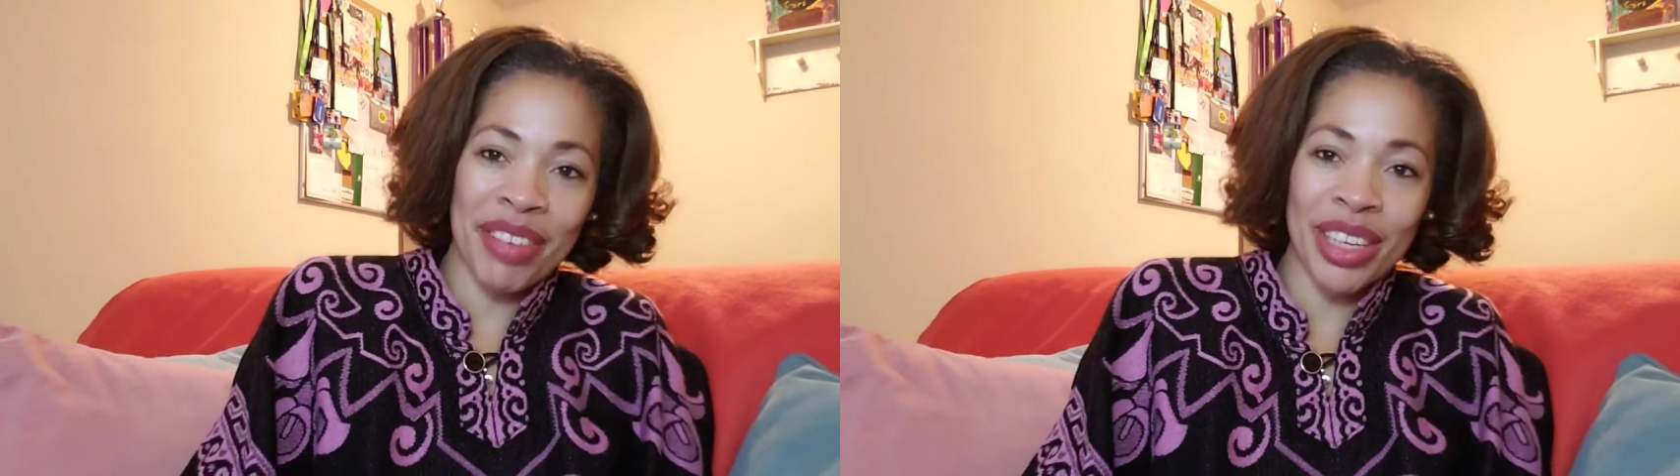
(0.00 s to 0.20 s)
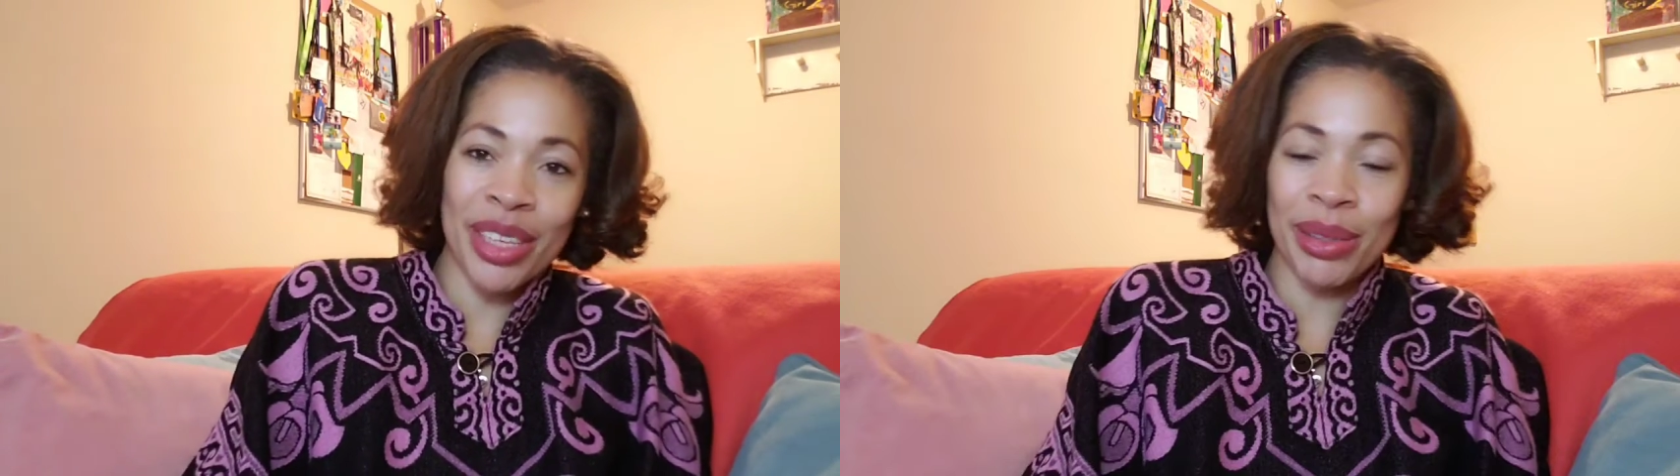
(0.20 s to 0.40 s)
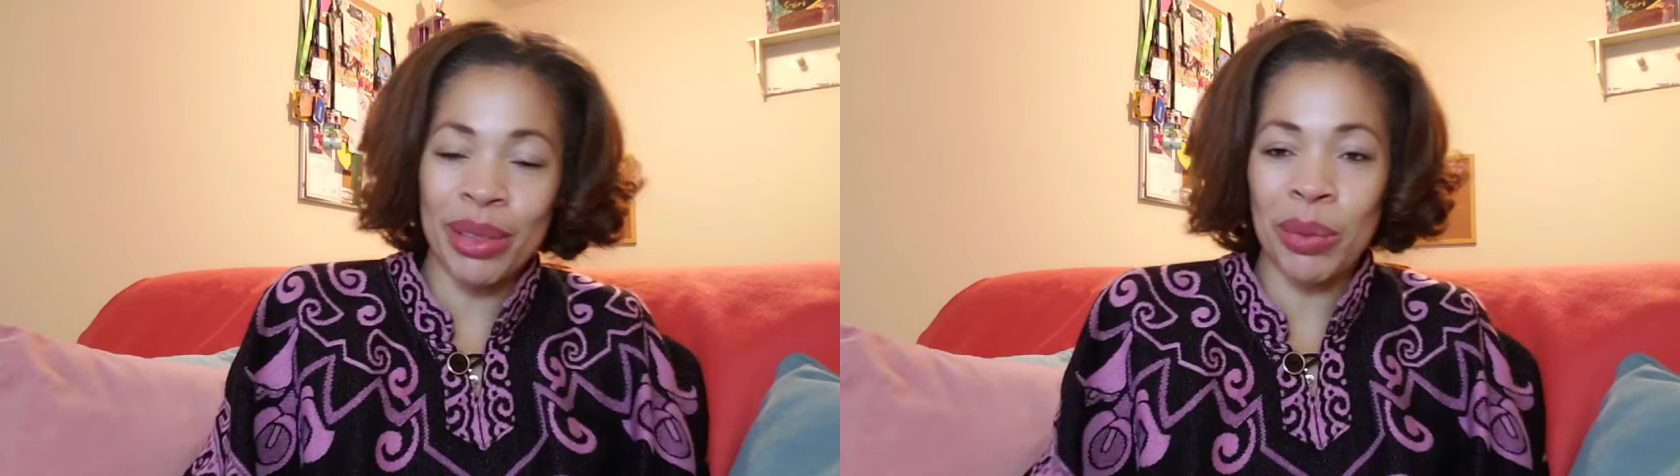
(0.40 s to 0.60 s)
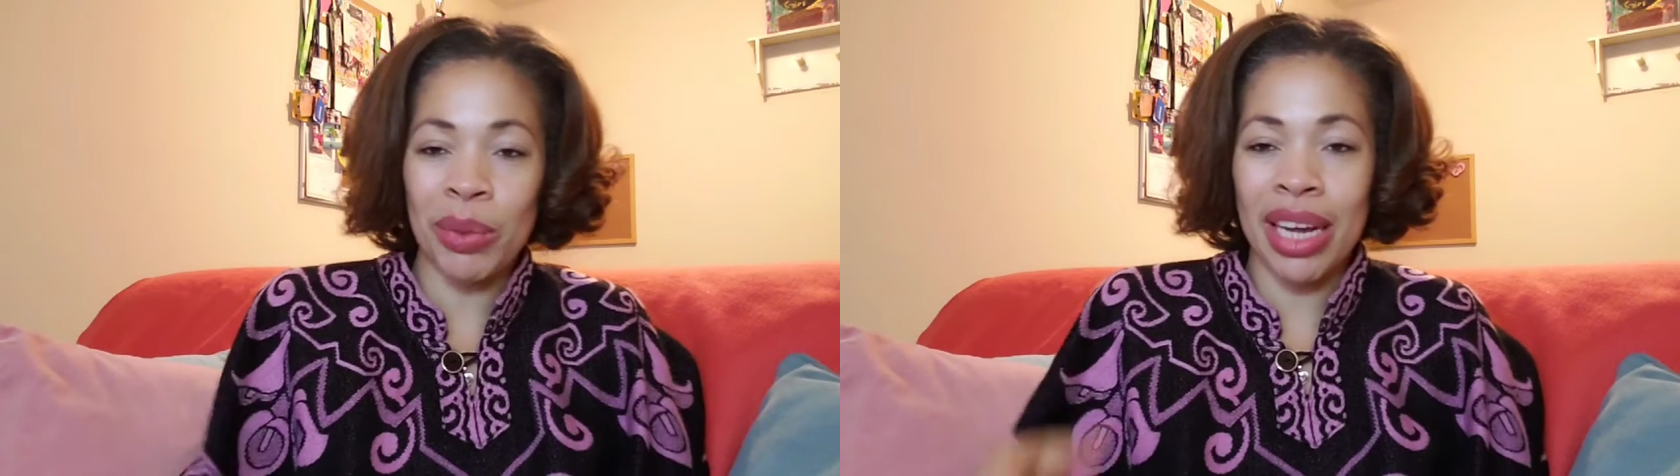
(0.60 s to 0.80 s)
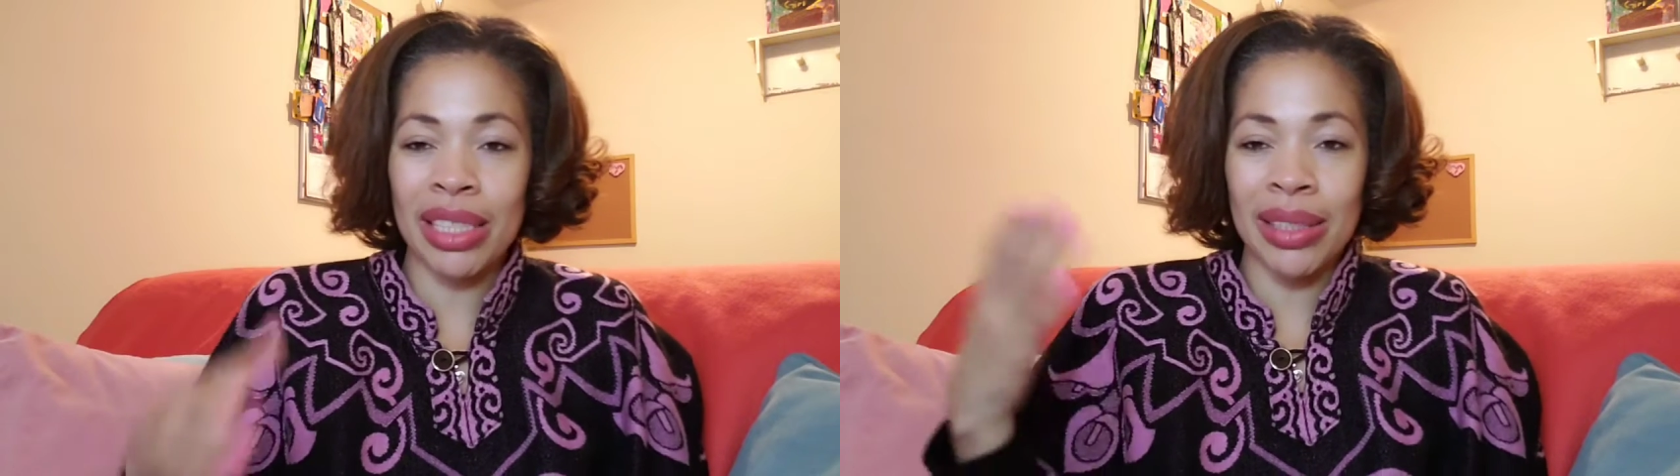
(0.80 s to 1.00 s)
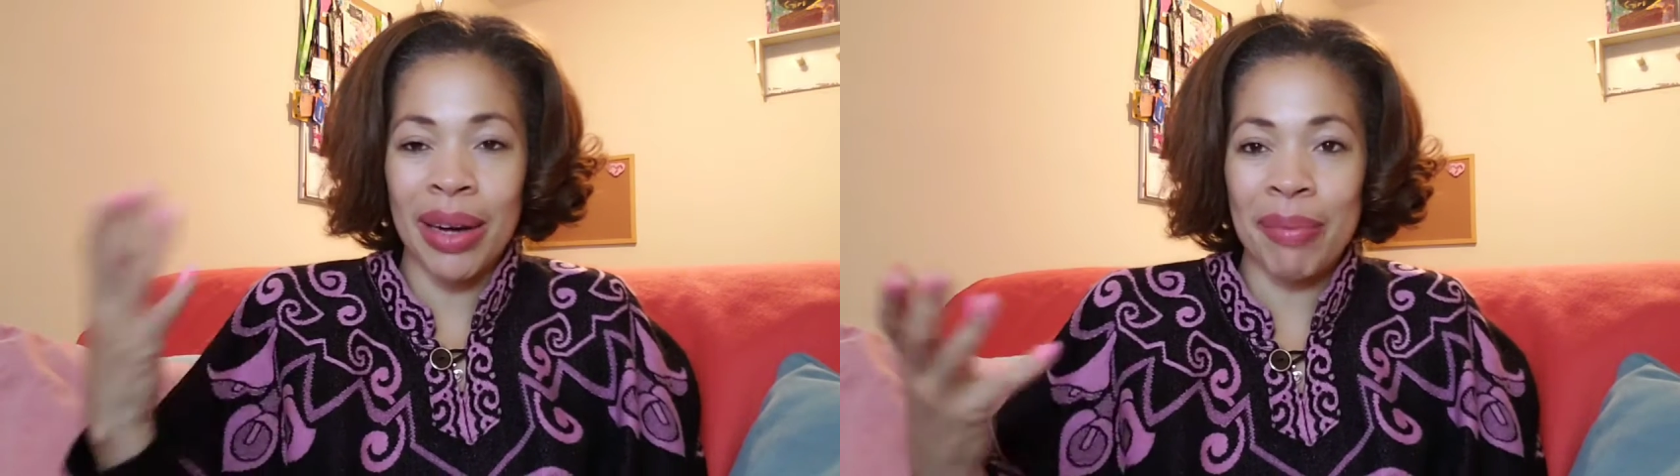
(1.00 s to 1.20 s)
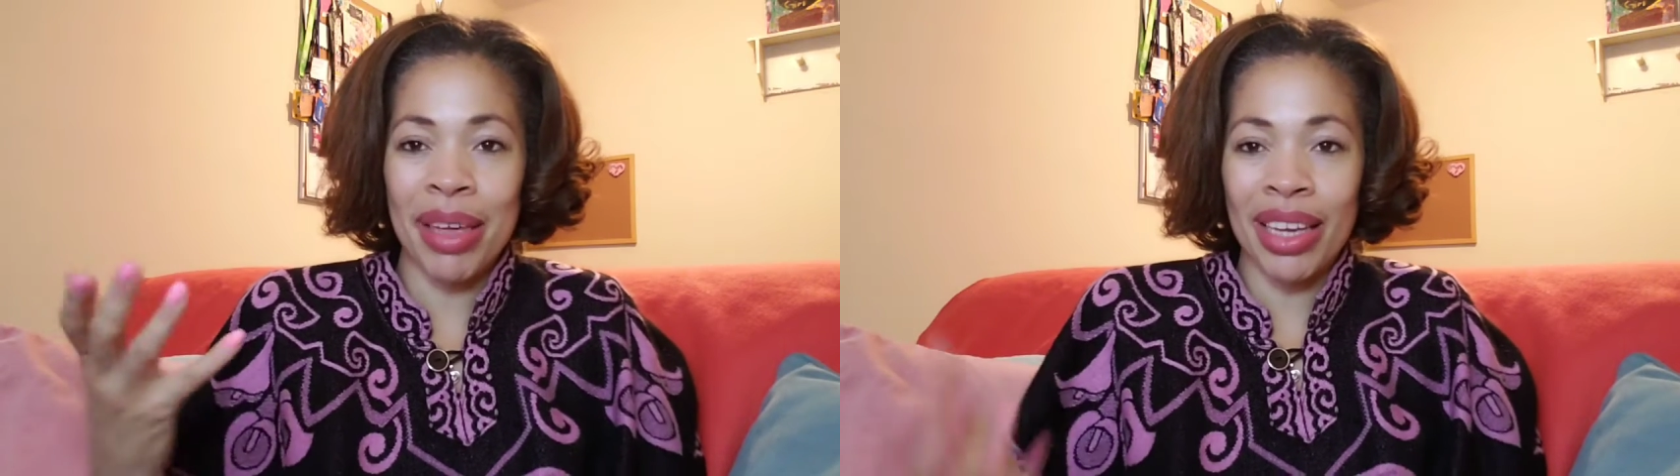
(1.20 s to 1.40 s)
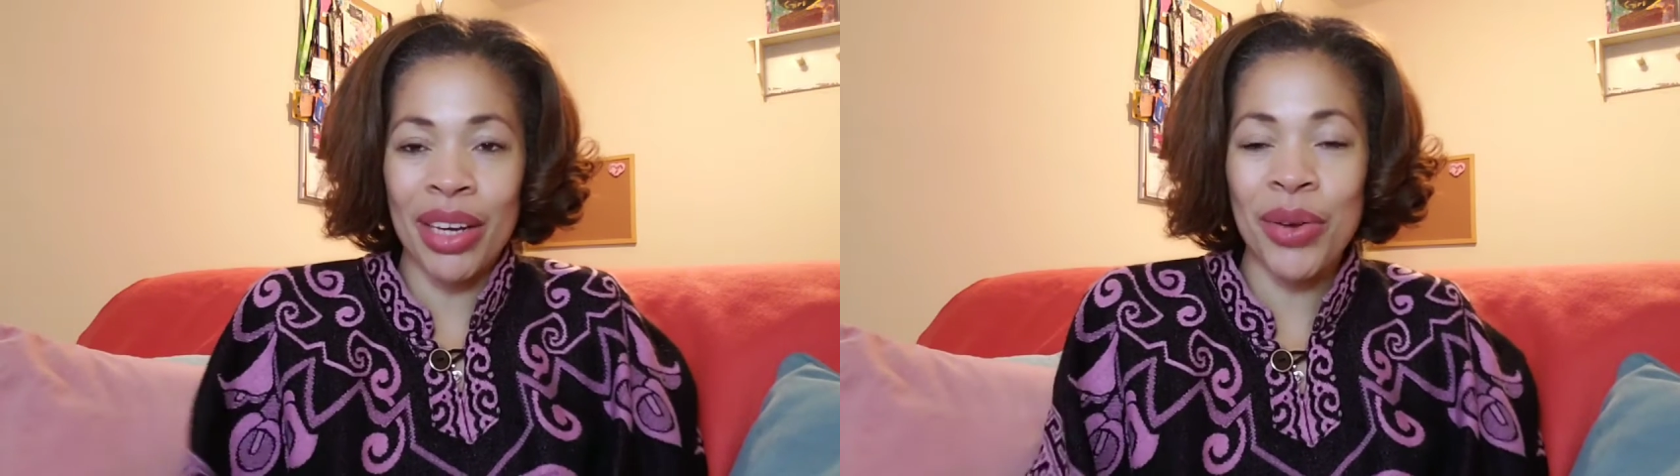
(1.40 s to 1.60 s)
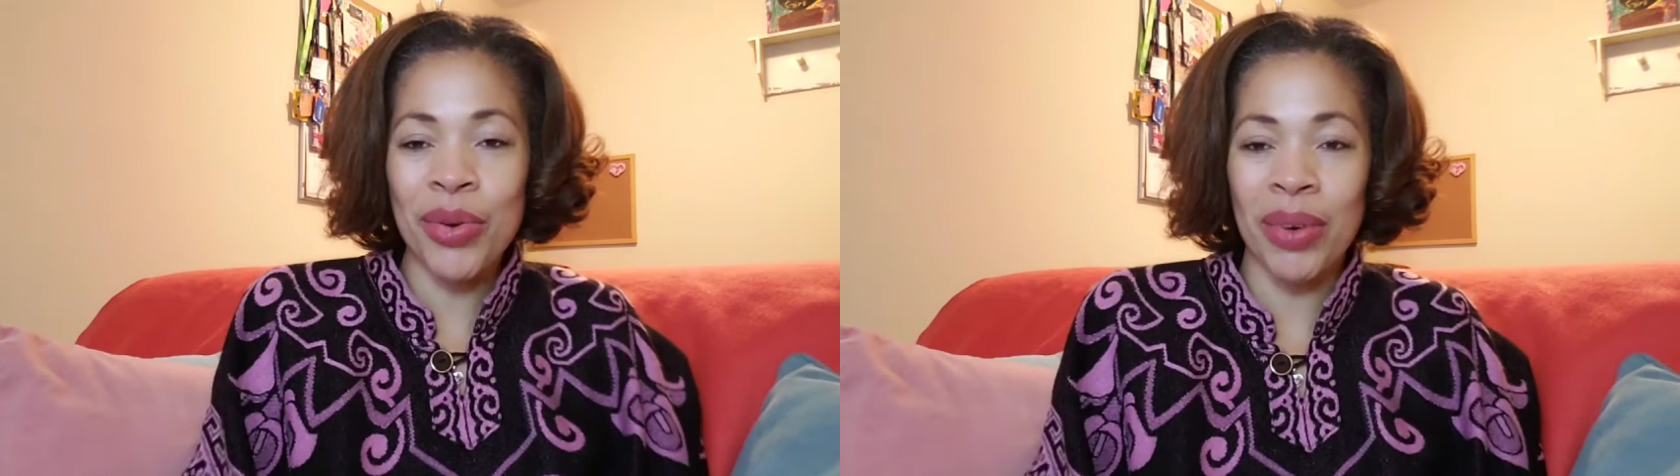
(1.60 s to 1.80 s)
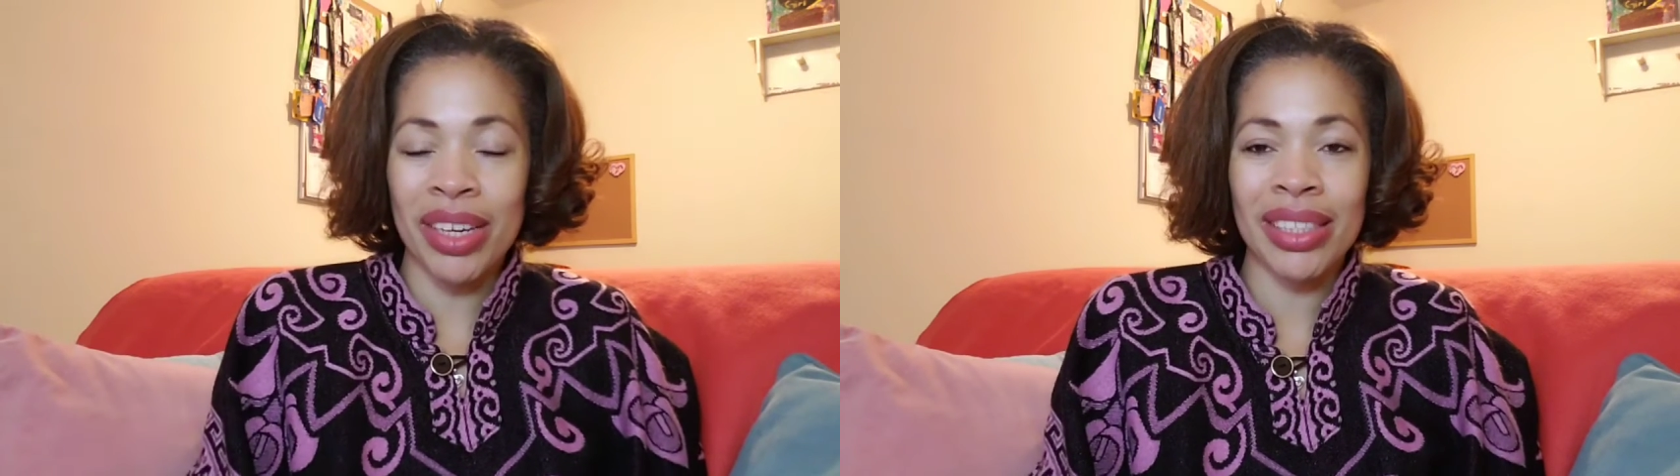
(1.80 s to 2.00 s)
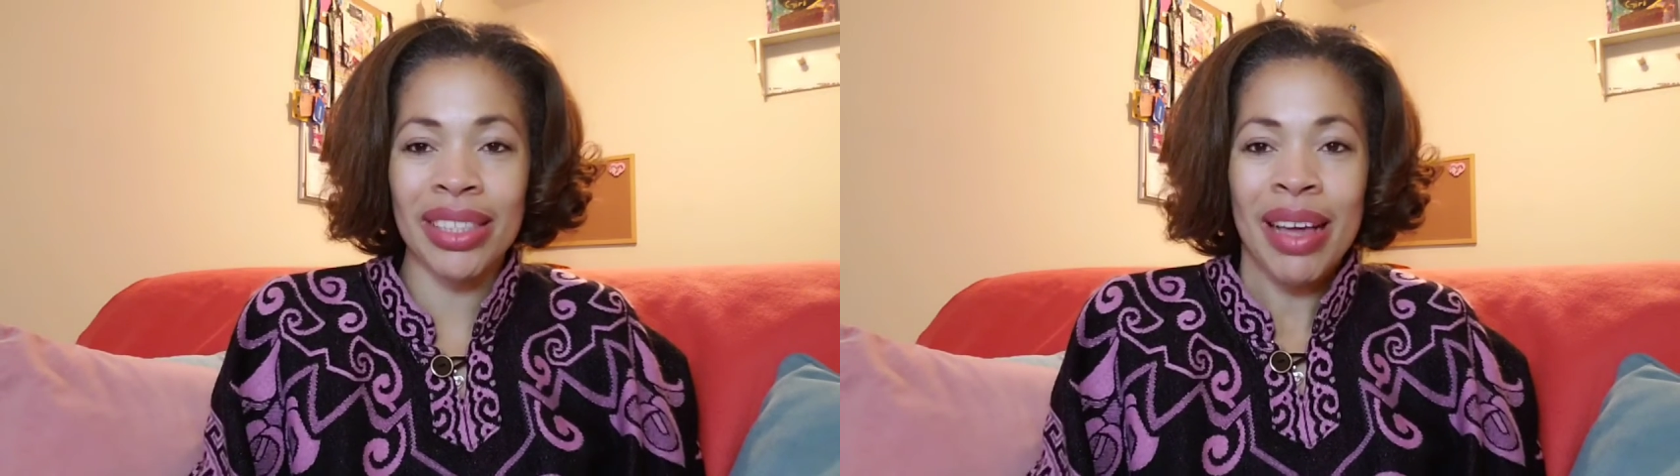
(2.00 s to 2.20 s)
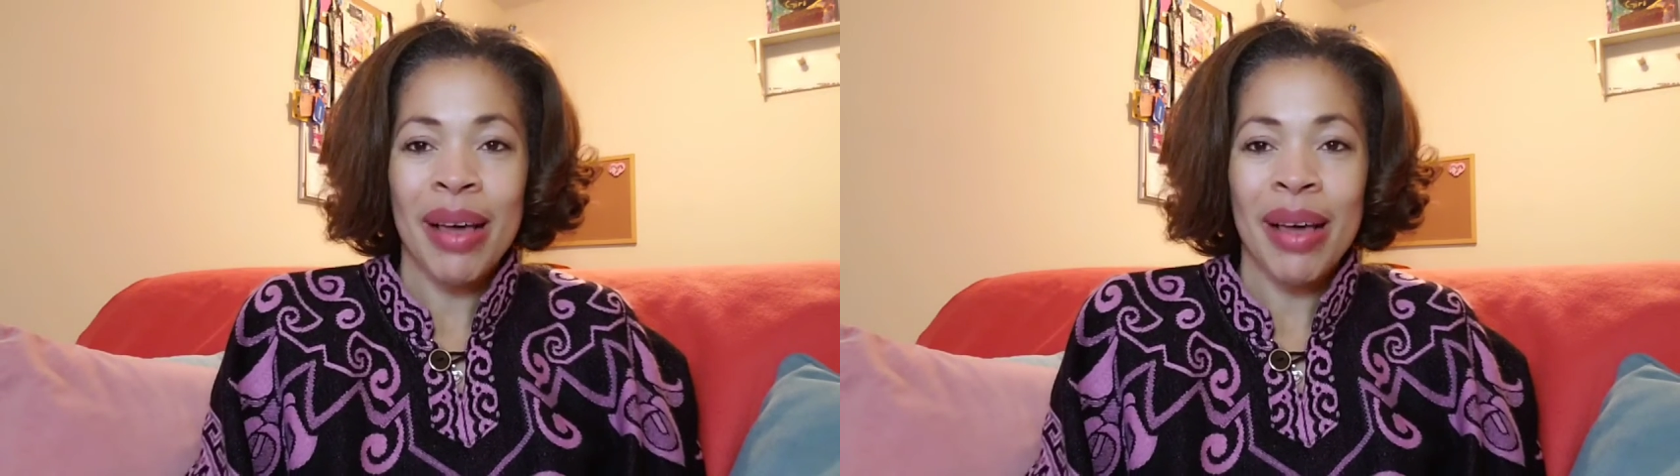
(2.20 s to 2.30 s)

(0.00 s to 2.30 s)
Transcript: videos when I start making new ones.